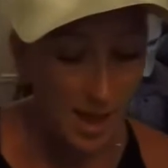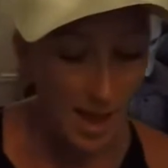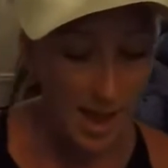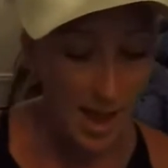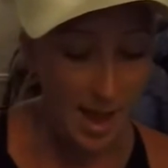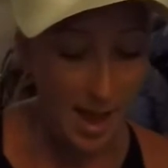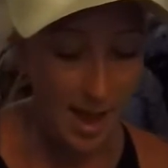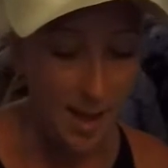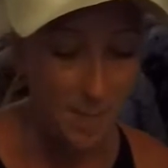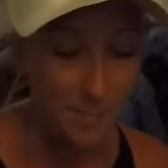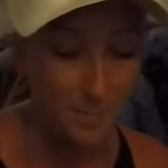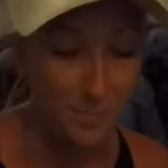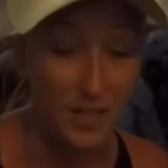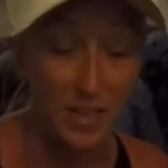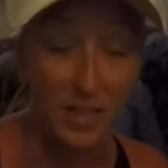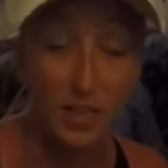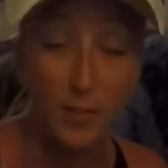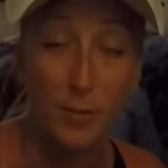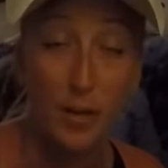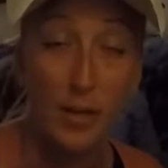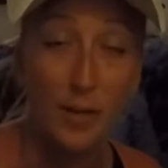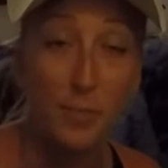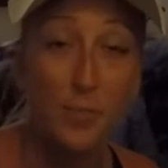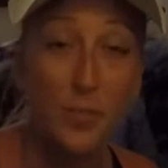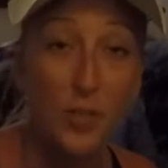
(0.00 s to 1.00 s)
And
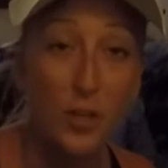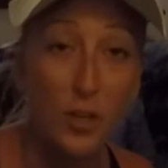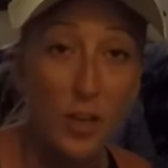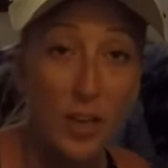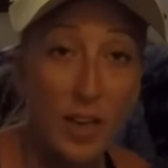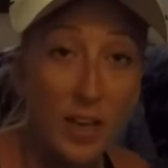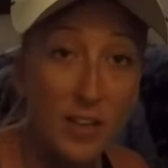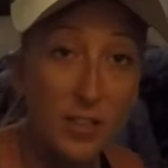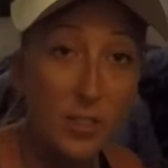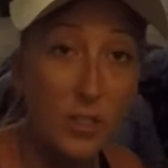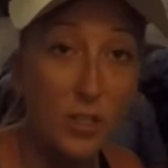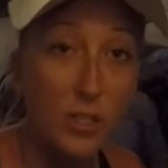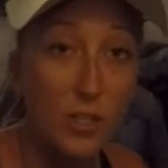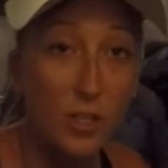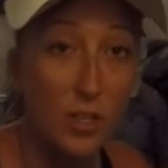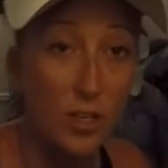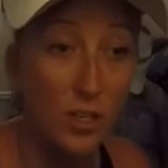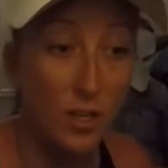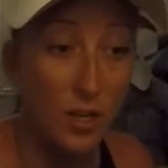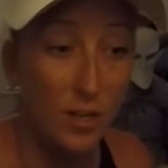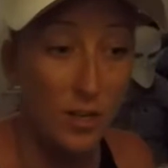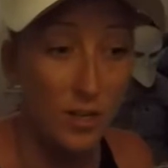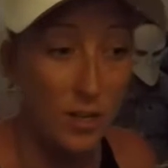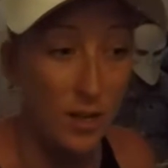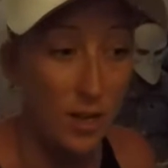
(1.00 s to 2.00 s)
anyway, you get
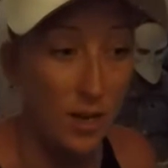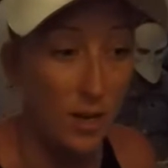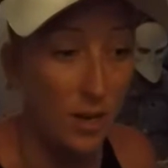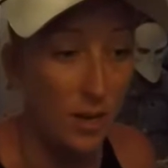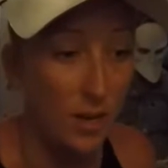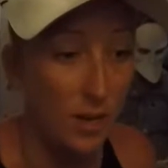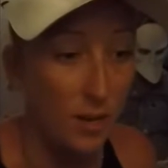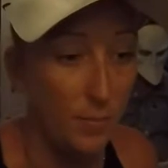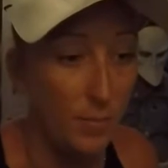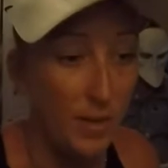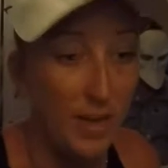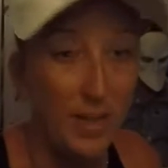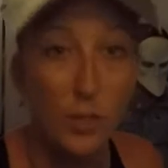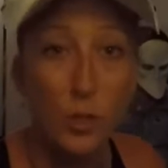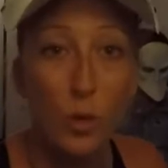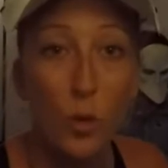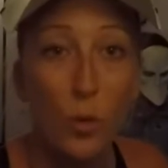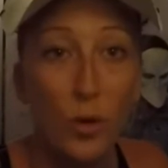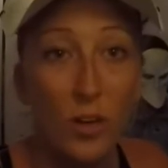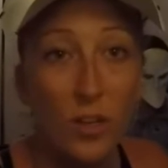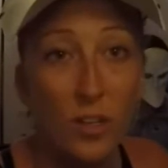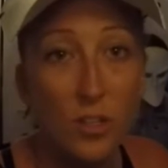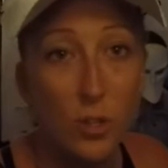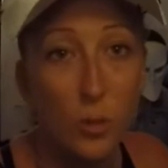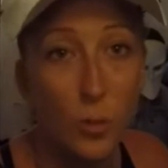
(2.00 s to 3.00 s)
um,
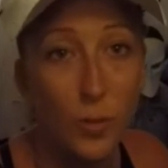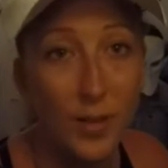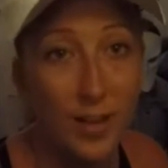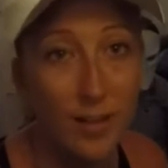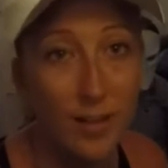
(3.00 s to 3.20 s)
escorted into an